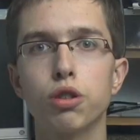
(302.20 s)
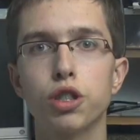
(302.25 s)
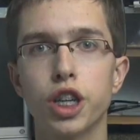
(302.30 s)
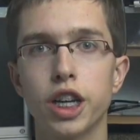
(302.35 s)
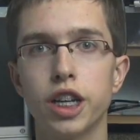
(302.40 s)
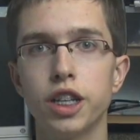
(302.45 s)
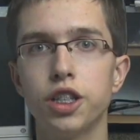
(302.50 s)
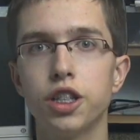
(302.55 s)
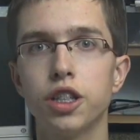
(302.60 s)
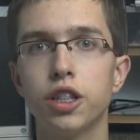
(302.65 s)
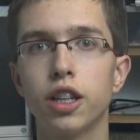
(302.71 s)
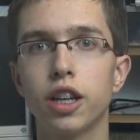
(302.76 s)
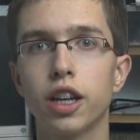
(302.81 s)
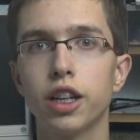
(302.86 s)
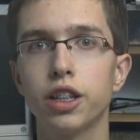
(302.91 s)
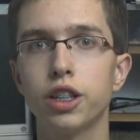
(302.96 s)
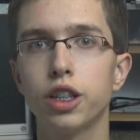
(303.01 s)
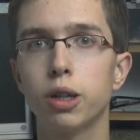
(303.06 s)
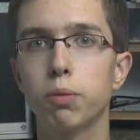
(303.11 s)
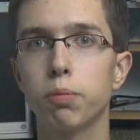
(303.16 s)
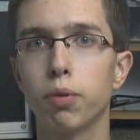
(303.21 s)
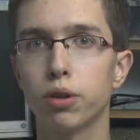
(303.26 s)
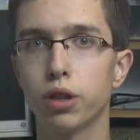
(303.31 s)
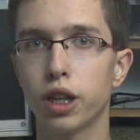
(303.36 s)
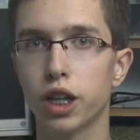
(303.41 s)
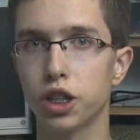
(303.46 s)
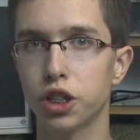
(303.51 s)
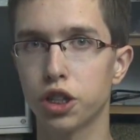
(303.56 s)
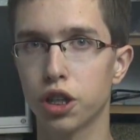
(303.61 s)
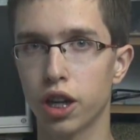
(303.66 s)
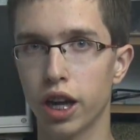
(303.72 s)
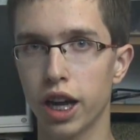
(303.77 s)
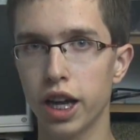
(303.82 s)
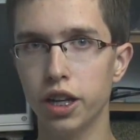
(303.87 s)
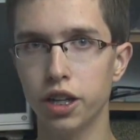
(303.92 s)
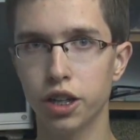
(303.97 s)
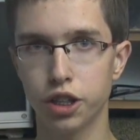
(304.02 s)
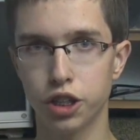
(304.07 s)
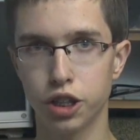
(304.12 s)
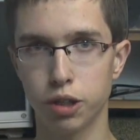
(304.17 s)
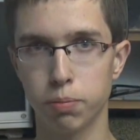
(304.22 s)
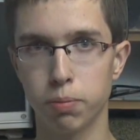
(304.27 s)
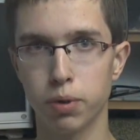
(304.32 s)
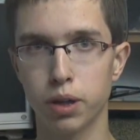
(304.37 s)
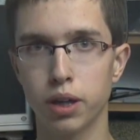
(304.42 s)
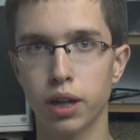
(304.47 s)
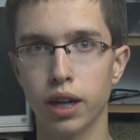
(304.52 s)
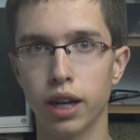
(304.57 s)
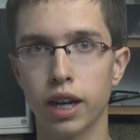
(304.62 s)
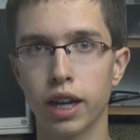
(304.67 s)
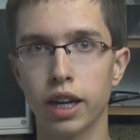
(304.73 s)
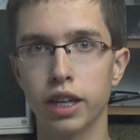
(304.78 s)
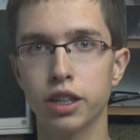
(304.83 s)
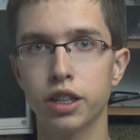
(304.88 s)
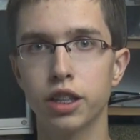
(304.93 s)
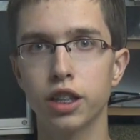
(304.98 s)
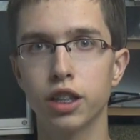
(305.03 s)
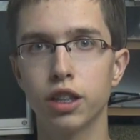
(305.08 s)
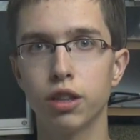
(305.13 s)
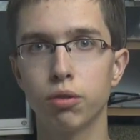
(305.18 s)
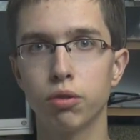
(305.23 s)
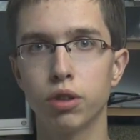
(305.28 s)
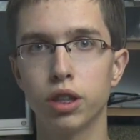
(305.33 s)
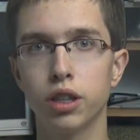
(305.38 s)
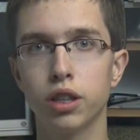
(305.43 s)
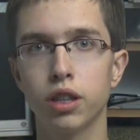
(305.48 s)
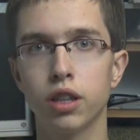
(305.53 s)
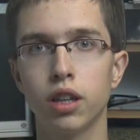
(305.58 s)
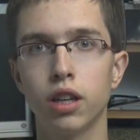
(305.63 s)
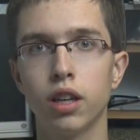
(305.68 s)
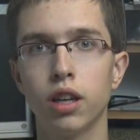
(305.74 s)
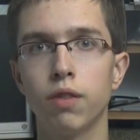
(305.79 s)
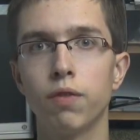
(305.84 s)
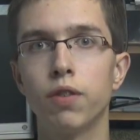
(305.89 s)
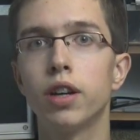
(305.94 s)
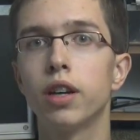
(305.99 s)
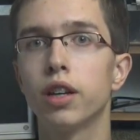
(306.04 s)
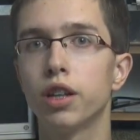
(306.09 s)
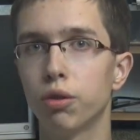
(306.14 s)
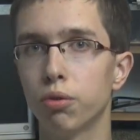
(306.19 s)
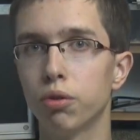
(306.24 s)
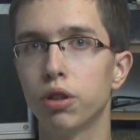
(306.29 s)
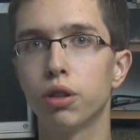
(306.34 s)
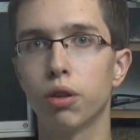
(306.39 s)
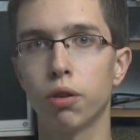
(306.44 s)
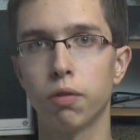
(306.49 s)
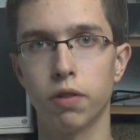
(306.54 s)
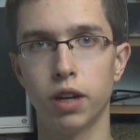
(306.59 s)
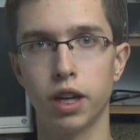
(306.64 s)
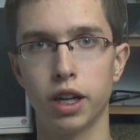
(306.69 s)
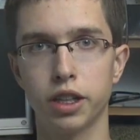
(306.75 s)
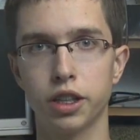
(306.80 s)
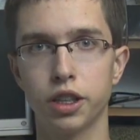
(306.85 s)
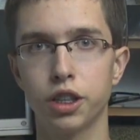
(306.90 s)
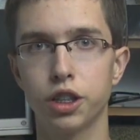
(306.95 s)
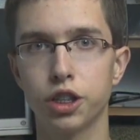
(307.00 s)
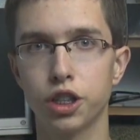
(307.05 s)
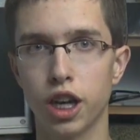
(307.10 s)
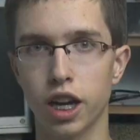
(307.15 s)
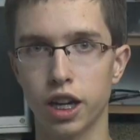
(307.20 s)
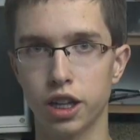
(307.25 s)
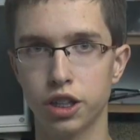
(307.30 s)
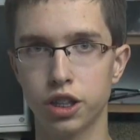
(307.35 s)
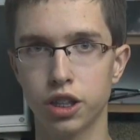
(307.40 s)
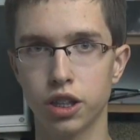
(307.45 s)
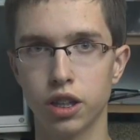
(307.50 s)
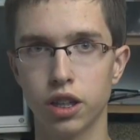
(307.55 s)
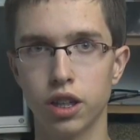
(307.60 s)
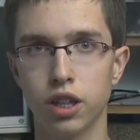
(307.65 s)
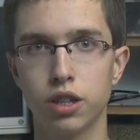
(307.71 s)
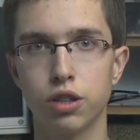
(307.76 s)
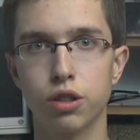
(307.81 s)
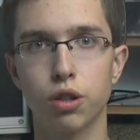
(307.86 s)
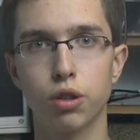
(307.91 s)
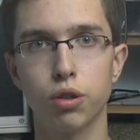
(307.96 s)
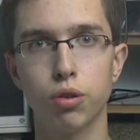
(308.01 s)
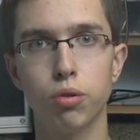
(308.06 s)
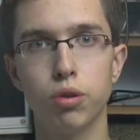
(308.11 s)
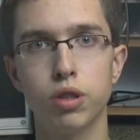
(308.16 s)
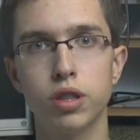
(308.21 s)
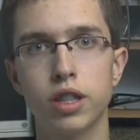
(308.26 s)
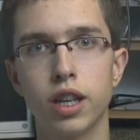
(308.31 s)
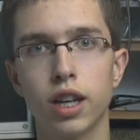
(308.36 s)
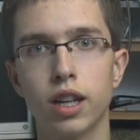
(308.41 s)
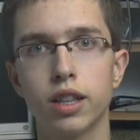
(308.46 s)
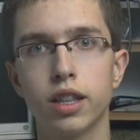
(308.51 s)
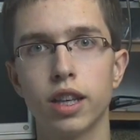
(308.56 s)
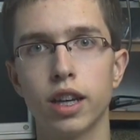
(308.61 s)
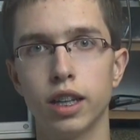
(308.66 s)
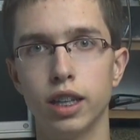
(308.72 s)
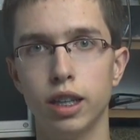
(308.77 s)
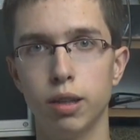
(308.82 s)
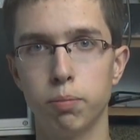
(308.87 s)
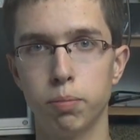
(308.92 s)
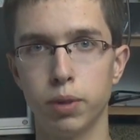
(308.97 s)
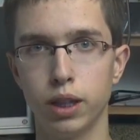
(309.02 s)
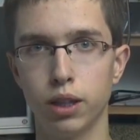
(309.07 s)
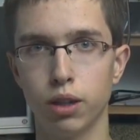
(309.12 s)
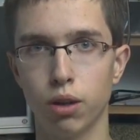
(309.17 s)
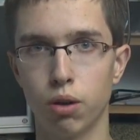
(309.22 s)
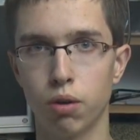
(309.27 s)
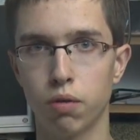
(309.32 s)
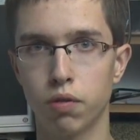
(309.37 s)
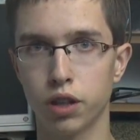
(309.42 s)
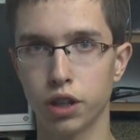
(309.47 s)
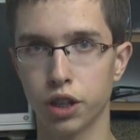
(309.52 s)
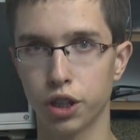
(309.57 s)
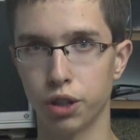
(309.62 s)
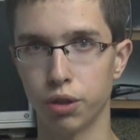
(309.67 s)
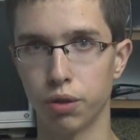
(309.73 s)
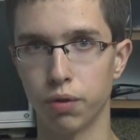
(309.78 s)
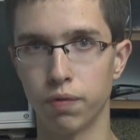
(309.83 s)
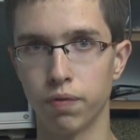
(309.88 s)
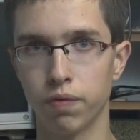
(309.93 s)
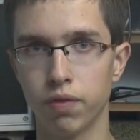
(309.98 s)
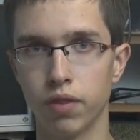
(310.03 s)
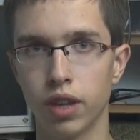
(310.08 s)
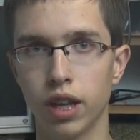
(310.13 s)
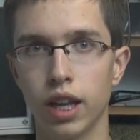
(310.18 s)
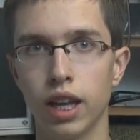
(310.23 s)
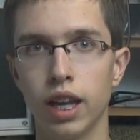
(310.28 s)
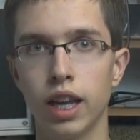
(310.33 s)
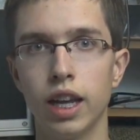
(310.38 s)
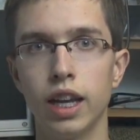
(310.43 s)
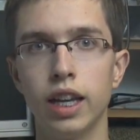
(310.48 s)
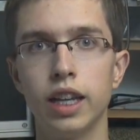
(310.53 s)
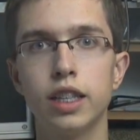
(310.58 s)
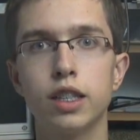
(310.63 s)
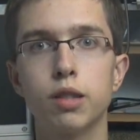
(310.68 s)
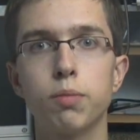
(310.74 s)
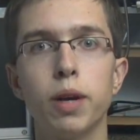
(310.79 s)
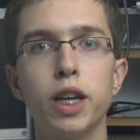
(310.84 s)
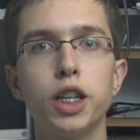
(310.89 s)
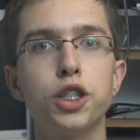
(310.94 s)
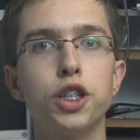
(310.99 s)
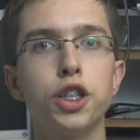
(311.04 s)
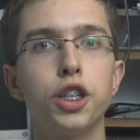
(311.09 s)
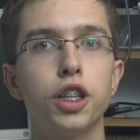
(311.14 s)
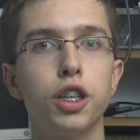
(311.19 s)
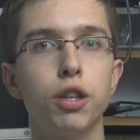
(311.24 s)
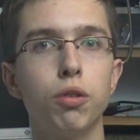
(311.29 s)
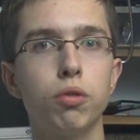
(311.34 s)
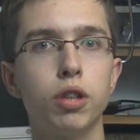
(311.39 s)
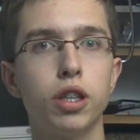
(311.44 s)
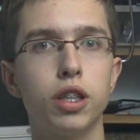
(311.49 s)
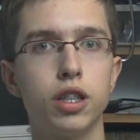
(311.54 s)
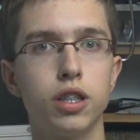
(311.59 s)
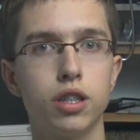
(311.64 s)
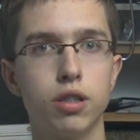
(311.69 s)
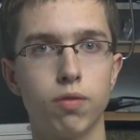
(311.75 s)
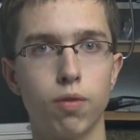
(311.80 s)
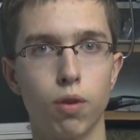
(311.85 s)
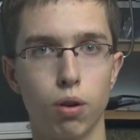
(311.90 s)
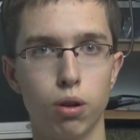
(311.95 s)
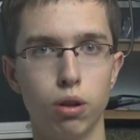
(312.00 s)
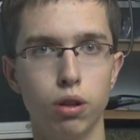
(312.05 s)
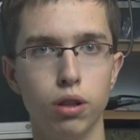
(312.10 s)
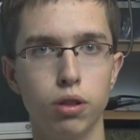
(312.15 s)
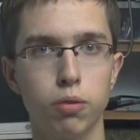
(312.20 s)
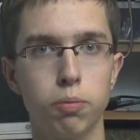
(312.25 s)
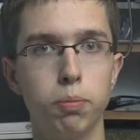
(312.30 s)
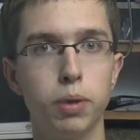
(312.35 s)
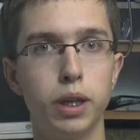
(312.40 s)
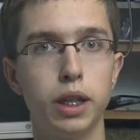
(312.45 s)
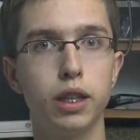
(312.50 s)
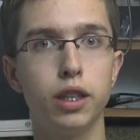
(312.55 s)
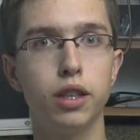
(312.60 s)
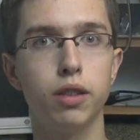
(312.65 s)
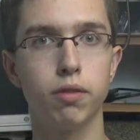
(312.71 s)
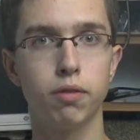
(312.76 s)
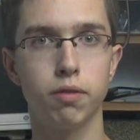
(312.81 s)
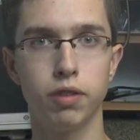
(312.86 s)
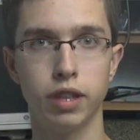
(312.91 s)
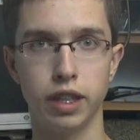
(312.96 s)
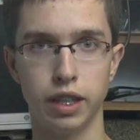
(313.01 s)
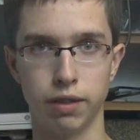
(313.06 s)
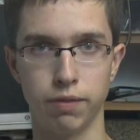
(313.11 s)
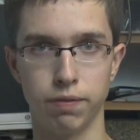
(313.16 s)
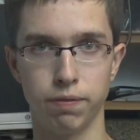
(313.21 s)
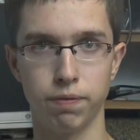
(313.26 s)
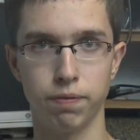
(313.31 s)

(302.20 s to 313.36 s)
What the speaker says: change in electric potential energy per unit of electric charge, so U is delta EP over Q. Its measuring unit is volt, big V.